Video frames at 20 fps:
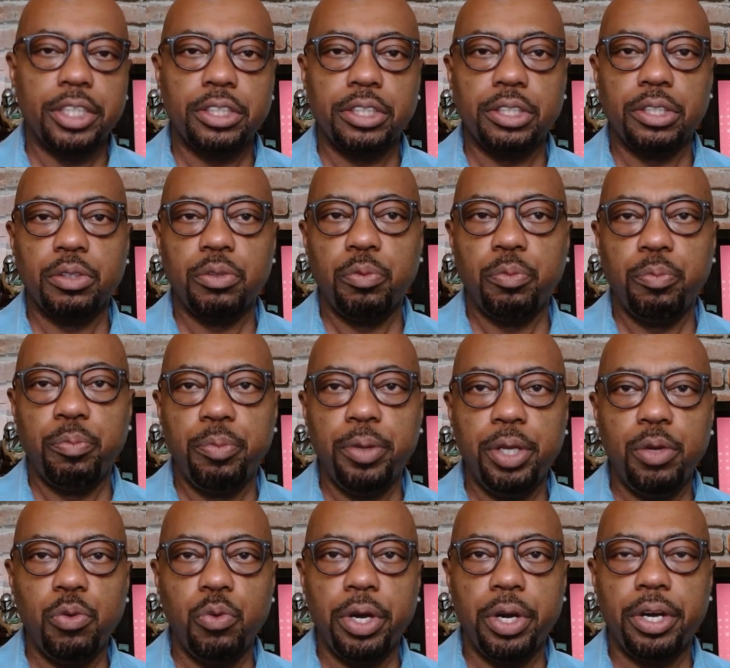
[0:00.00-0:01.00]
So
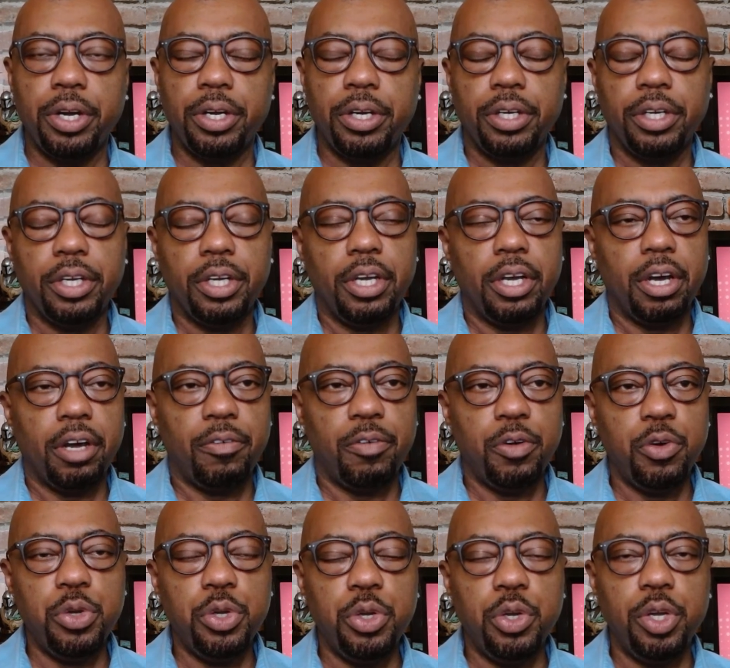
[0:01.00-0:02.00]
beware of
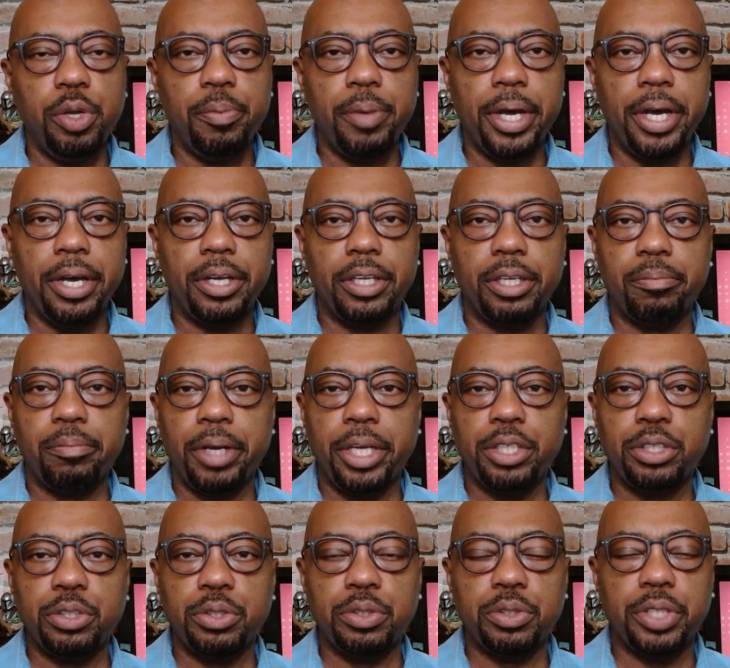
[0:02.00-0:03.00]
who you email and make
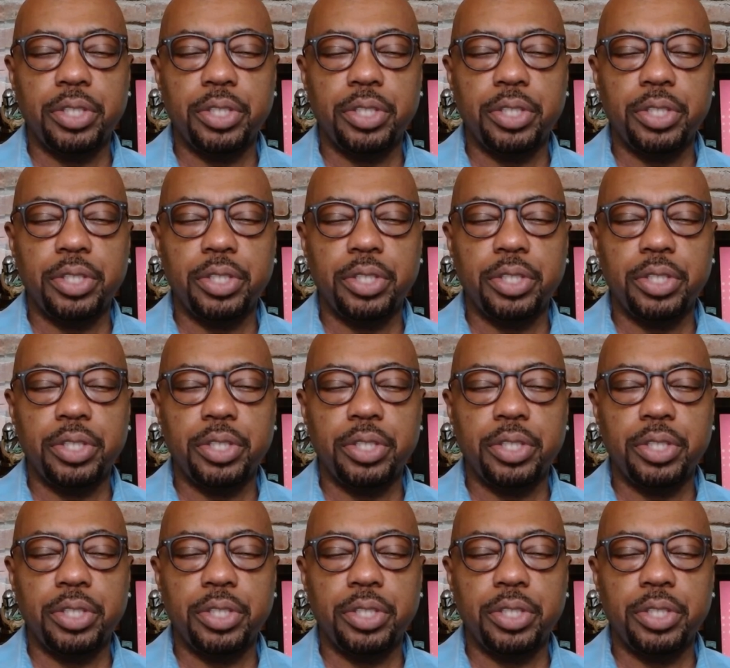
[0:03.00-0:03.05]
sure